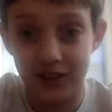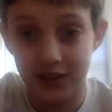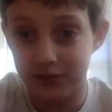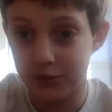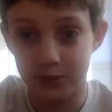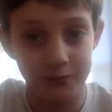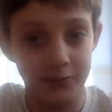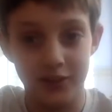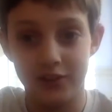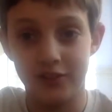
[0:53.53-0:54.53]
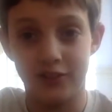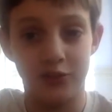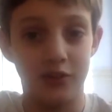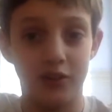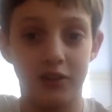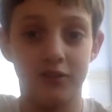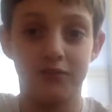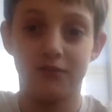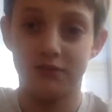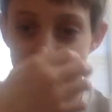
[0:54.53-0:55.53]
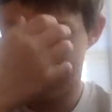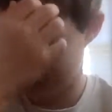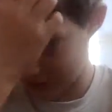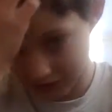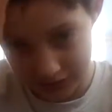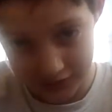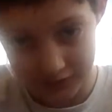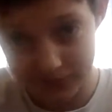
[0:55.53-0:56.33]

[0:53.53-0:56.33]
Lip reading: I've even made it this far. So,